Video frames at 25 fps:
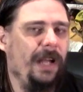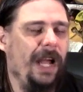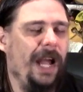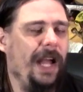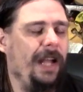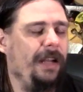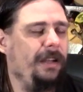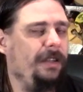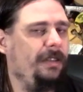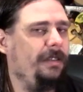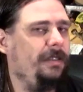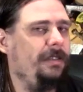
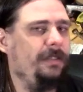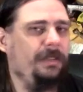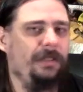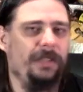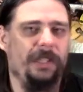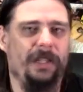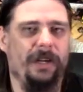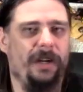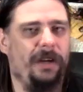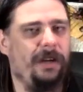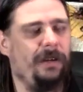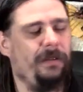and
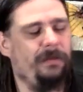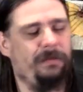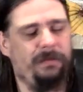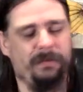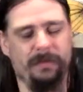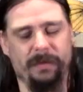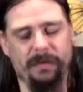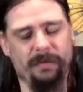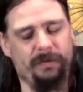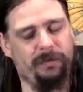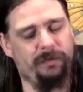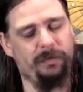you know
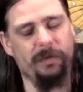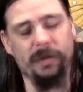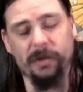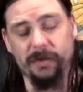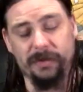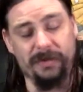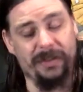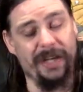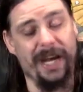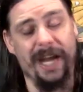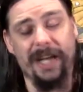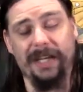real
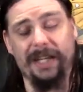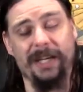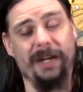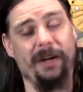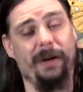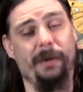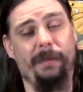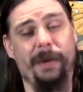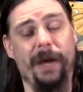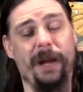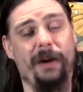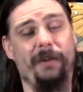sad to
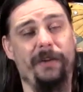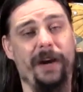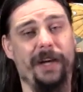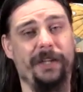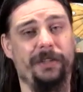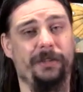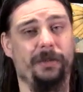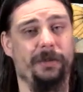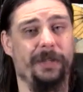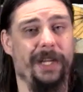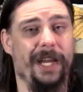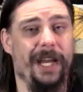hear about
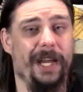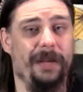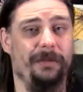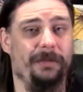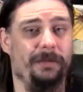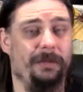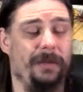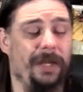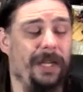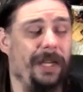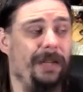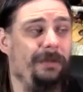Irrational
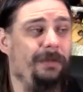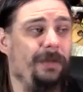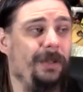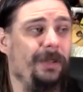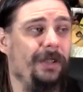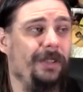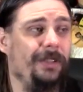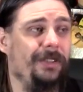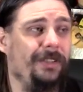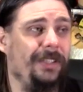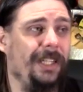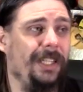Games man
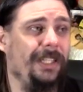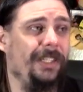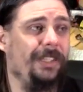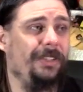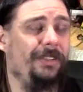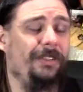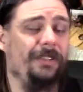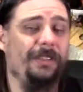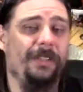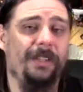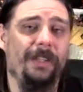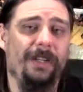because they
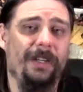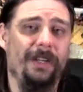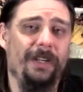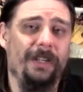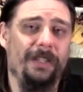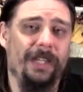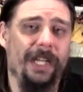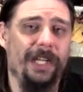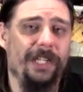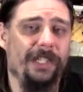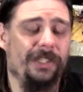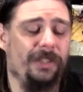just
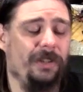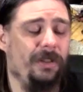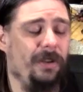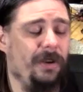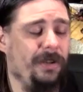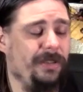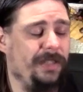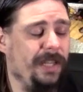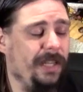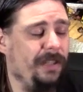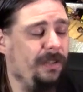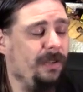they just
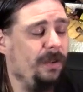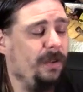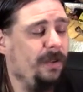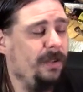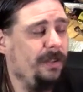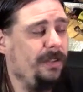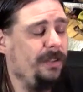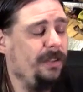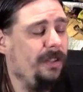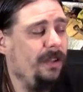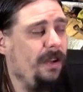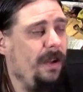closed their
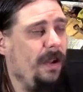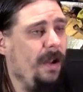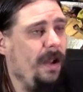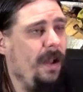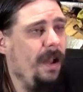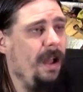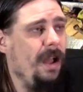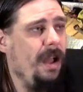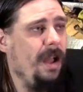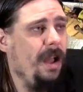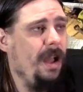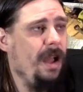doors
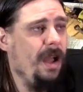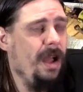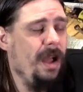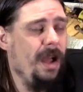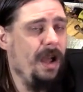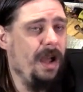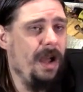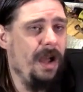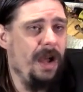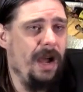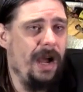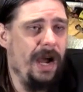
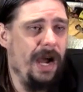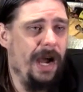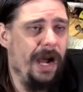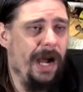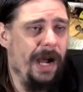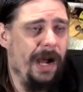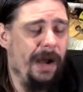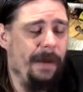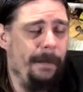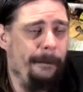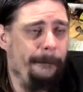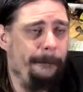
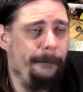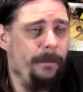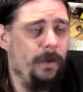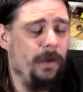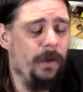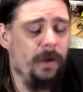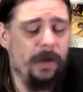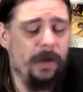um,